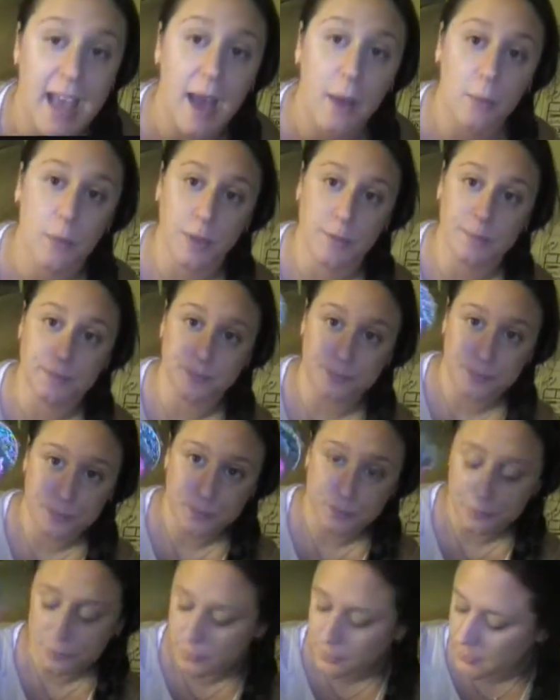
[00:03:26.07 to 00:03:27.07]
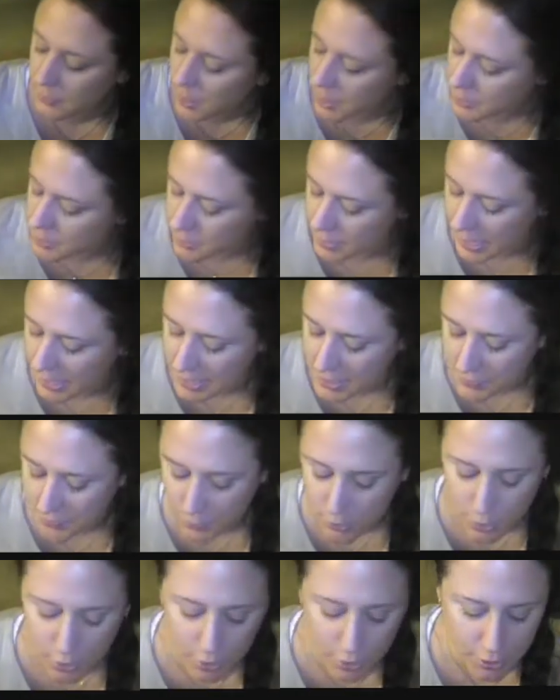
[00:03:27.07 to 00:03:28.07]
that one. So that is
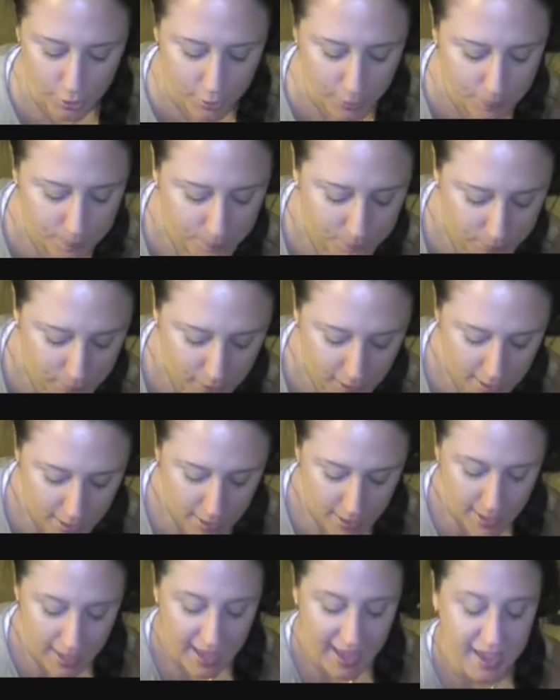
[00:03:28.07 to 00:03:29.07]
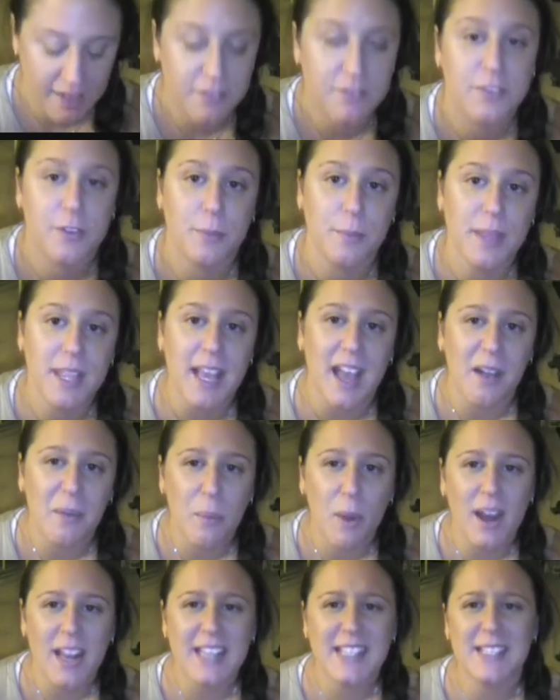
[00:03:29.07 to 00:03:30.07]
for her. And for me, I
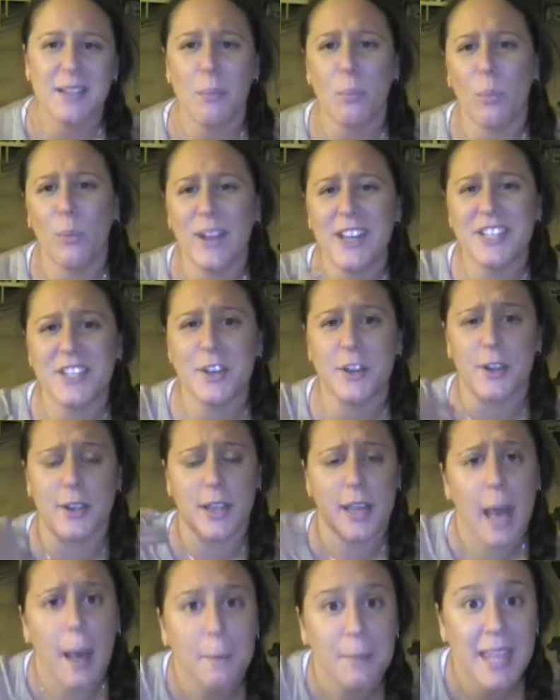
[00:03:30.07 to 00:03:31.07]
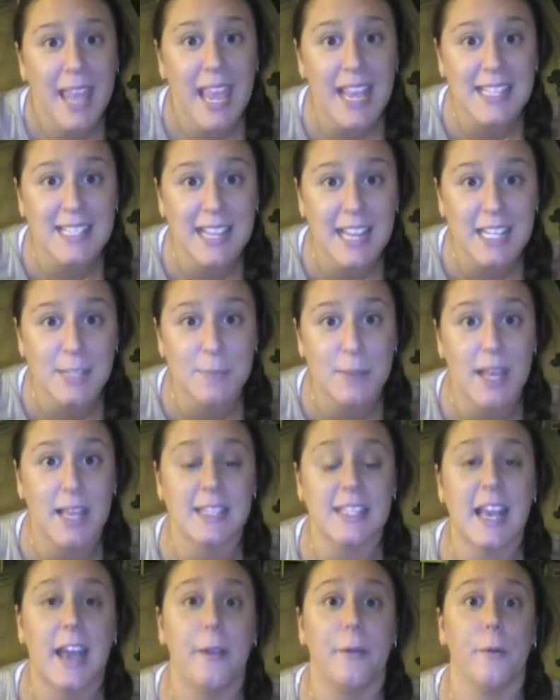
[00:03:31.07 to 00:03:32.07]
wanted some winter cupcake scents
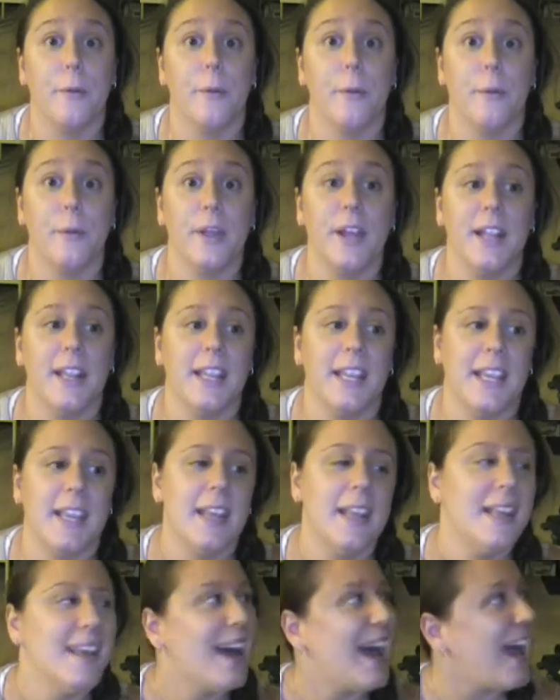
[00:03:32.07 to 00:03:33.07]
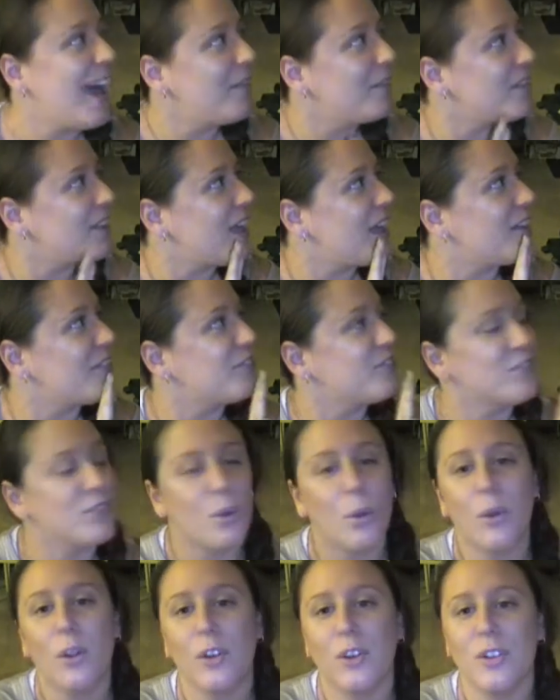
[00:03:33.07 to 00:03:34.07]
because I have a lot of
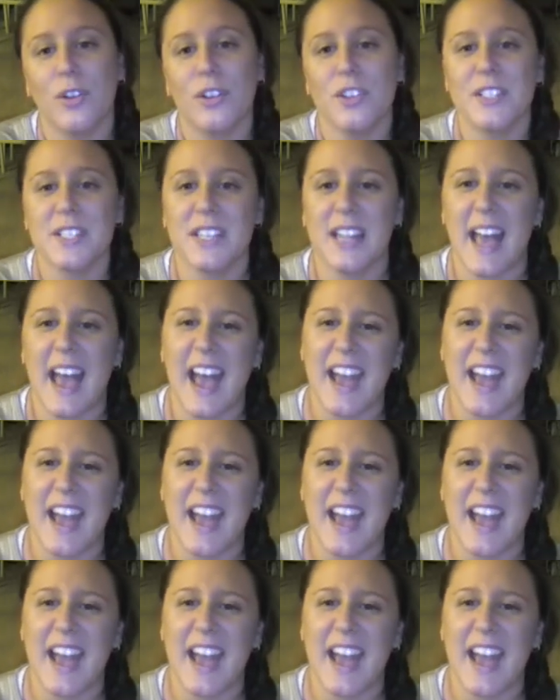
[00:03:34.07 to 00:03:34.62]
floral /